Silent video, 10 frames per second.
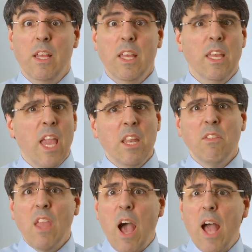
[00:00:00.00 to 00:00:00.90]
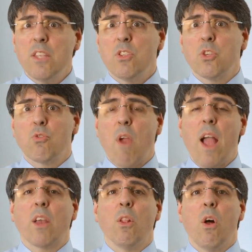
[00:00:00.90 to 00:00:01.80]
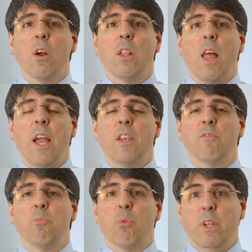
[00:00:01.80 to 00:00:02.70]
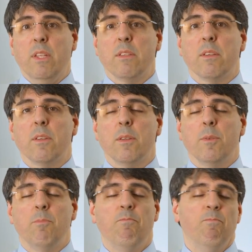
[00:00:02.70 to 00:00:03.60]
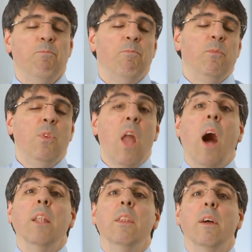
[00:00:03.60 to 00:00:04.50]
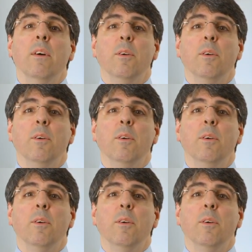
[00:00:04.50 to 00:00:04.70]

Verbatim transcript: in getting the eyes to track along a line of print? None.